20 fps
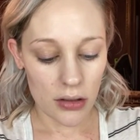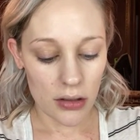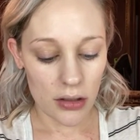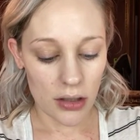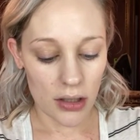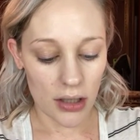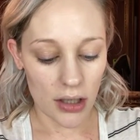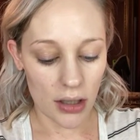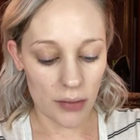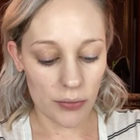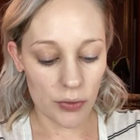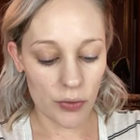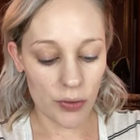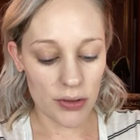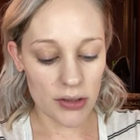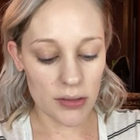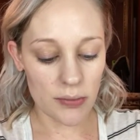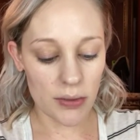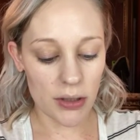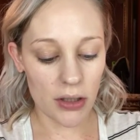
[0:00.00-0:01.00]
And I'm going
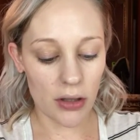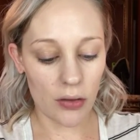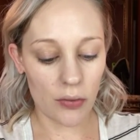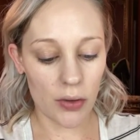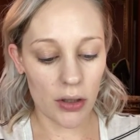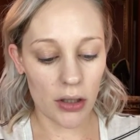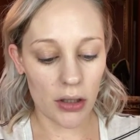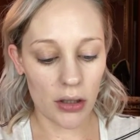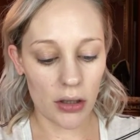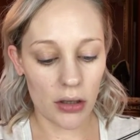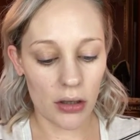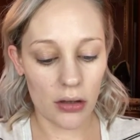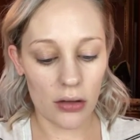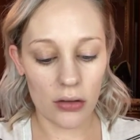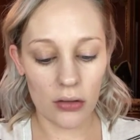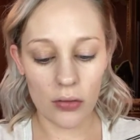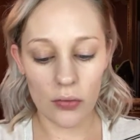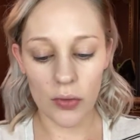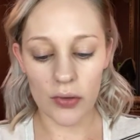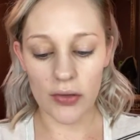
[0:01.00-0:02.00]
to be going
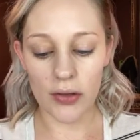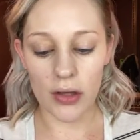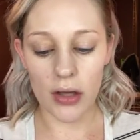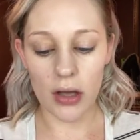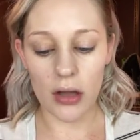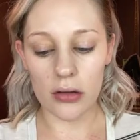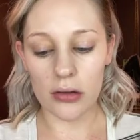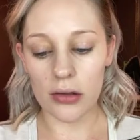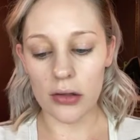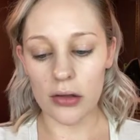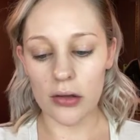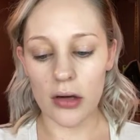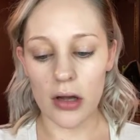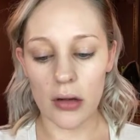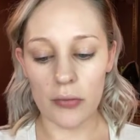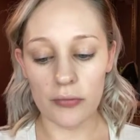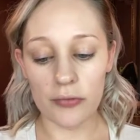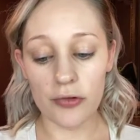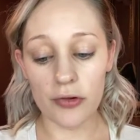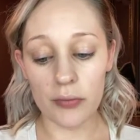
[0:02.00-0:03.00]
in with the color,
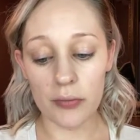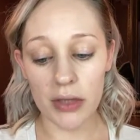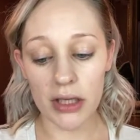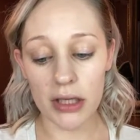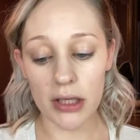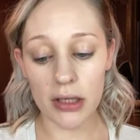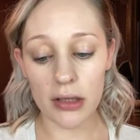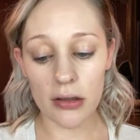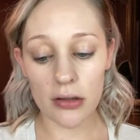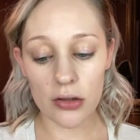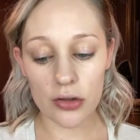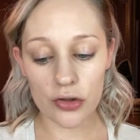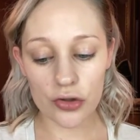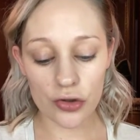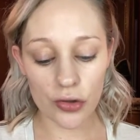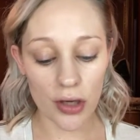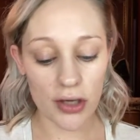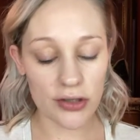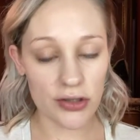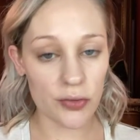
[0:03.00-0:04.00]
for me,
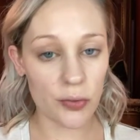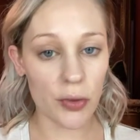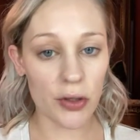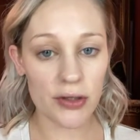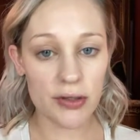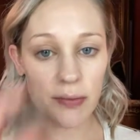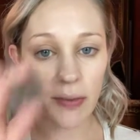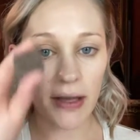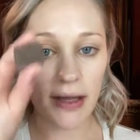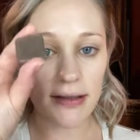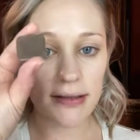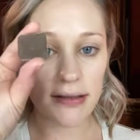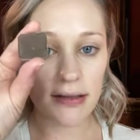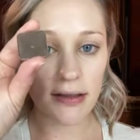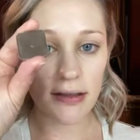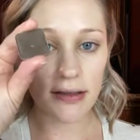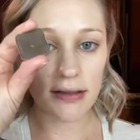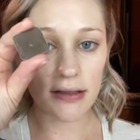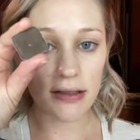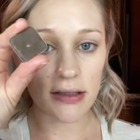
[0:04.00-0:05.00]
Trust works best.
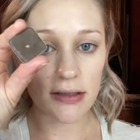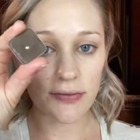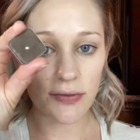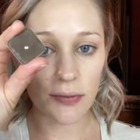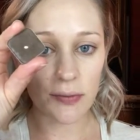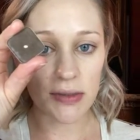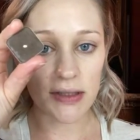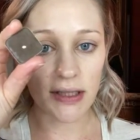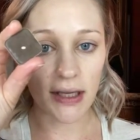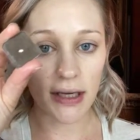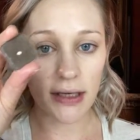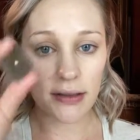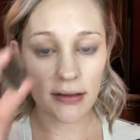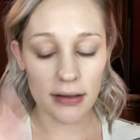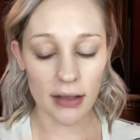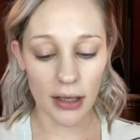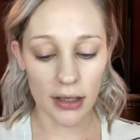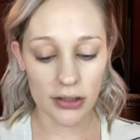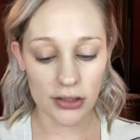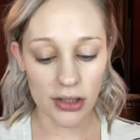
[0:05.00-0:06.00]
This is from Saint
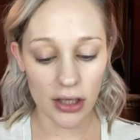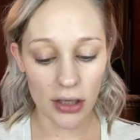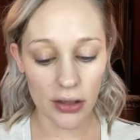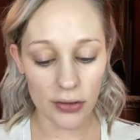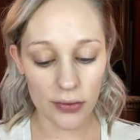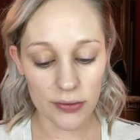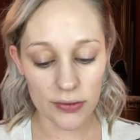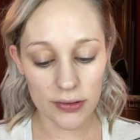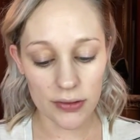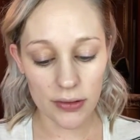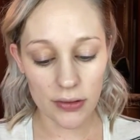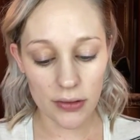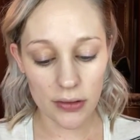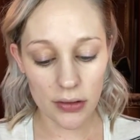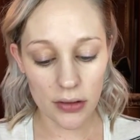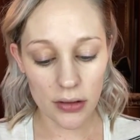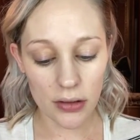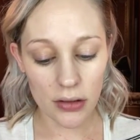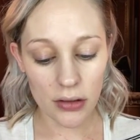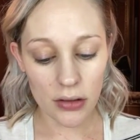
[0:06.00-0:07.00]
eyeshadows.
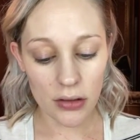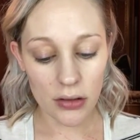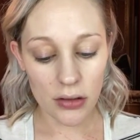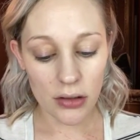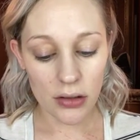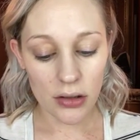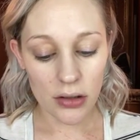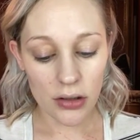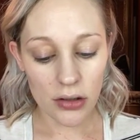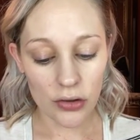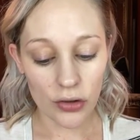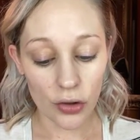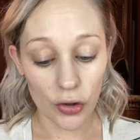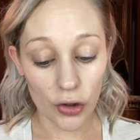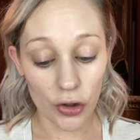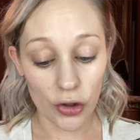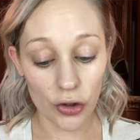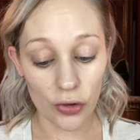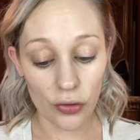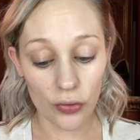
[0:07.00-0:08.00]
They're
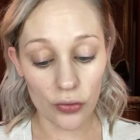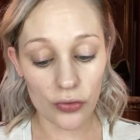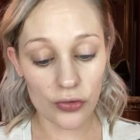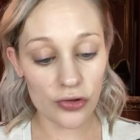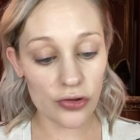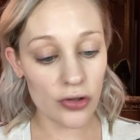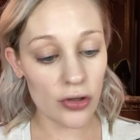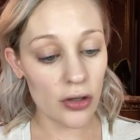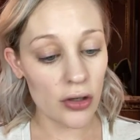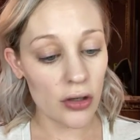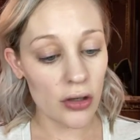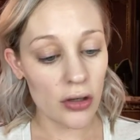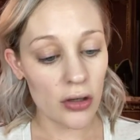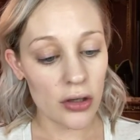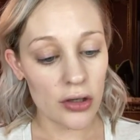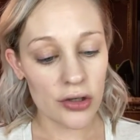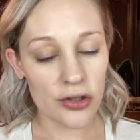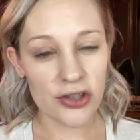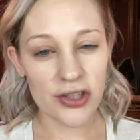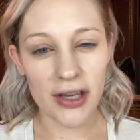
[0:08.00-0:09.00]
huge.
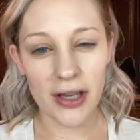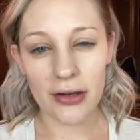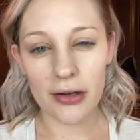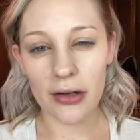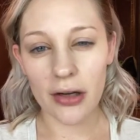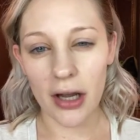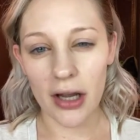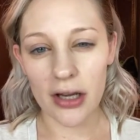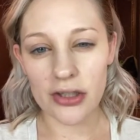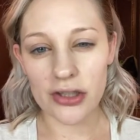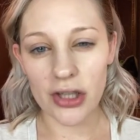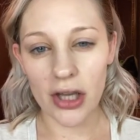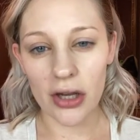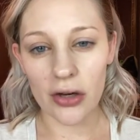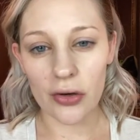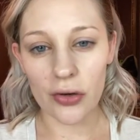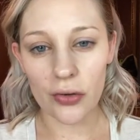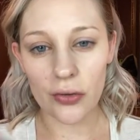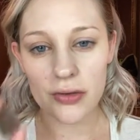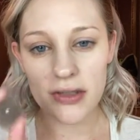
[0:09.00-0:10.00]
Your standard
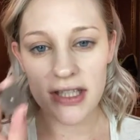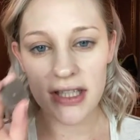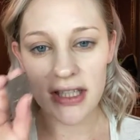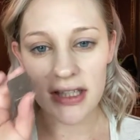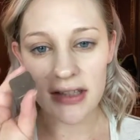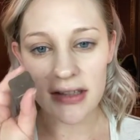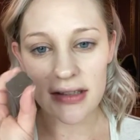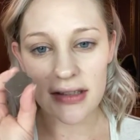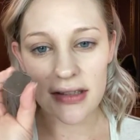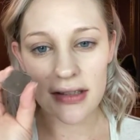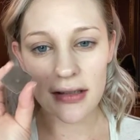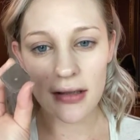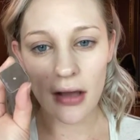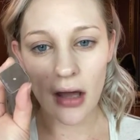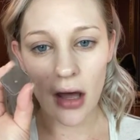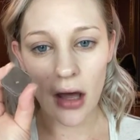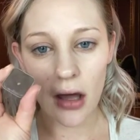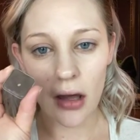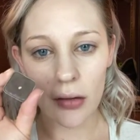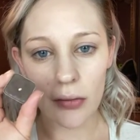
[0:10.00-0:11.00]
eyeshadow tins,
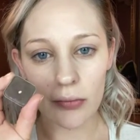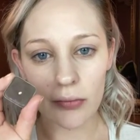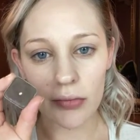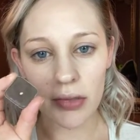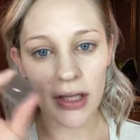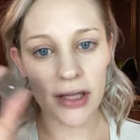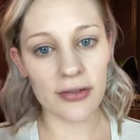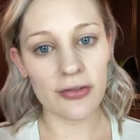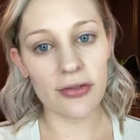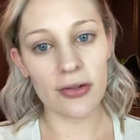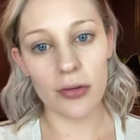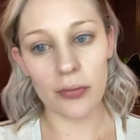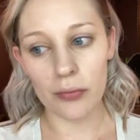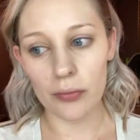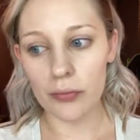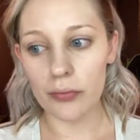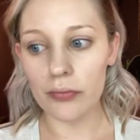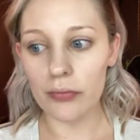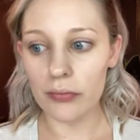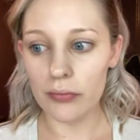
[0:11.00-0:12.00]
like from
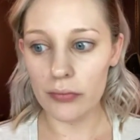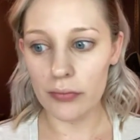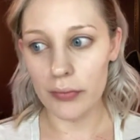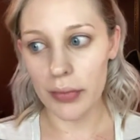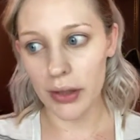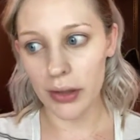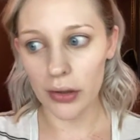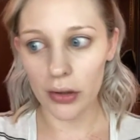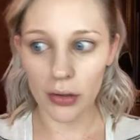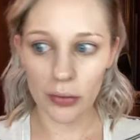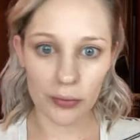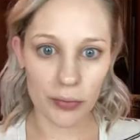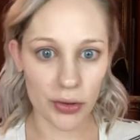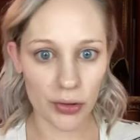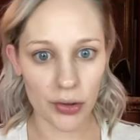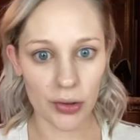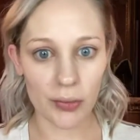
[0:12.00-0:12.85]
bigger beauty